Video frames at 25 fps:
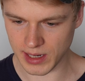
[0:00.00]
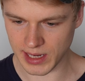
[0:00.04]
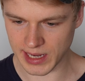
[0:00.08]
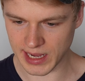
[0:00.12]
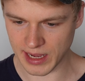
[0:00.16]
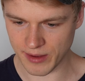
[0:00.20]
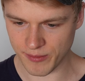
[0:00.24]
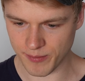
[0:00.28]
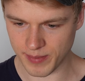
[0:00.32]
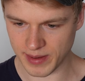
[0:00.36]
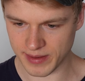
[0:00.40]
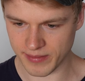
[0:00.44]
I
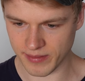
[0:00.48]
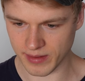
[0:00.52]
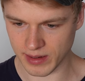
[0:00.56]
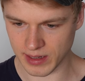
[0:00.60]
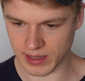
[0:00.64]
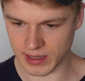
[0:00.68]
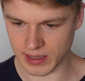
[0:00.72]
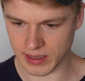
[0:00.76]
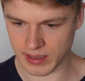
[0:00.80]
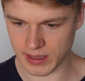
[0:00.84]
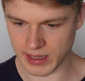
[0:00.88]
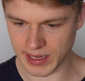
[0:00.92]
have
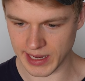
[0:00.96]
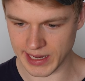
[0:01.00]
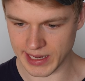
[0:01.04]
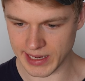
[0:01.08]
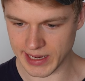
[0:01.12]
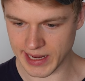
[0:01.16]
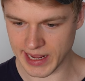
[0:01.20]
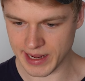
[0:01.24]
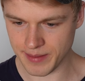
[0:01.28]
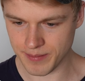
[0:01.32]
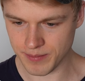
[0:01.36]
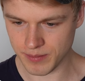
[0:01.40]
basically a
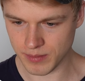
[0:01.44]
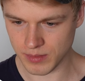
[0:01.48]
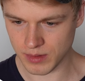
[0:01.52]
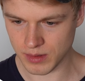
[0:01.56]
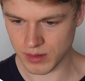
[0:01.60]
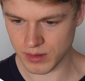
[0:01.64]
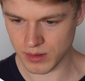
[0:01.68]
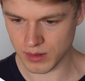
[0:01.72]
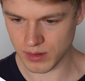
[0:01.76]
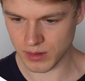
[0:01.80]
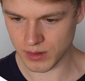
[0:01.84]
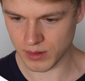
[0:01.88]
name,
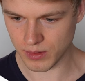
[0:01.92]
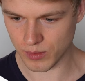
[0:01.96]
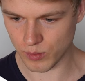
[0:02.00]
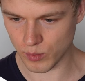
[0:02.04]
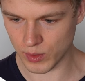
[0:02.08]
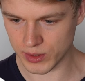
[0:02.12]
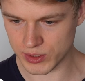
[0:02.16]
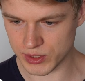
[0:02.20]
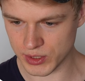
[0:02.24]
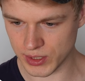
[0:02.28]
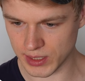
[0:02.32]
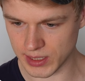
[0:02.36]

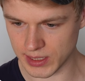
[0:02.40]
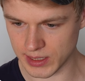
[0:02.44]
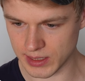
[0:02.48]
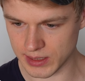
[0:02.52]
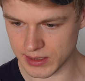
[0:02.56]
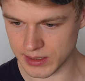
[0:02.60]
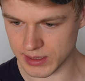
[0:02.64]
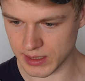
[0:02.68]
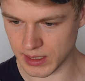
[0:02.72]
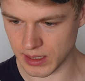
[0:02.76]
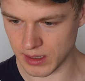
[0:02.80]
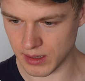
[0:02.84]
which
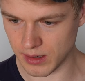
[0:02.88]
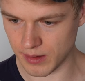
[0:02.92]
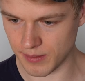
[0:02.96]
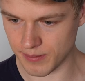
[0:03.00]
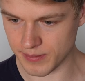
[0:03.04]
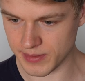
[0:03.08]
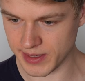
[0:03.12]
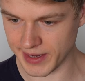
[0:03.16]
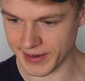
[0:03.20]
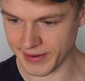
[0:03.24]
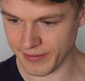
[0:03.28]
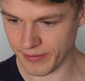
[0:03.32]
is
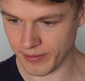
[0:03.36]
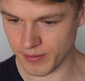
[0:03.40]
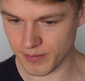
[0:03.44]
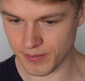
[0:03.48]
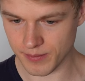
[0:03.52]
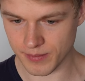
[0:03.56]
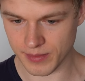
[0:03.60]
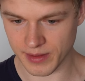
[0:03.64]
Yannis.